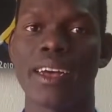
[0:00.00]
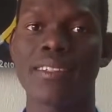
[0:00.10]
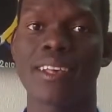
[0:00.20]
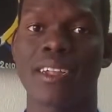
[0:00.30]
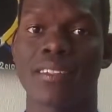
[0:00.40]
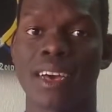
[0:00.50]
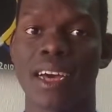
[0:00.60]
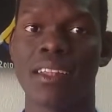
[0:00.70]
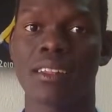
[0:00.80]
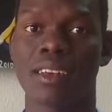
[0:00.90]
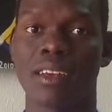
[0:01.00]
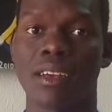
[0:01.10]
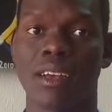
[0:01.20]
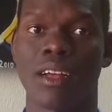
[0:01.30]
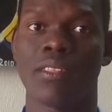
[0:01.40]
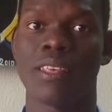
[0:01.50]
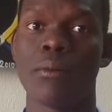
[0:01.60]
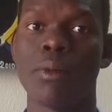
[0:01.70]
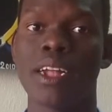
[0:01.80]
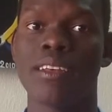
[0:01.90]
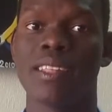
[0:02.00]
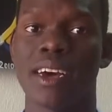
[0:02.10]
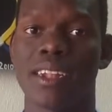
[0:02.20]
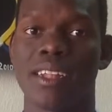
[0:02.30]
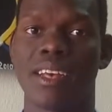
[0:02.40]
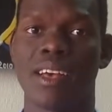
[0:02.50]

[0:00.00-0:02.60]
as a result, the money that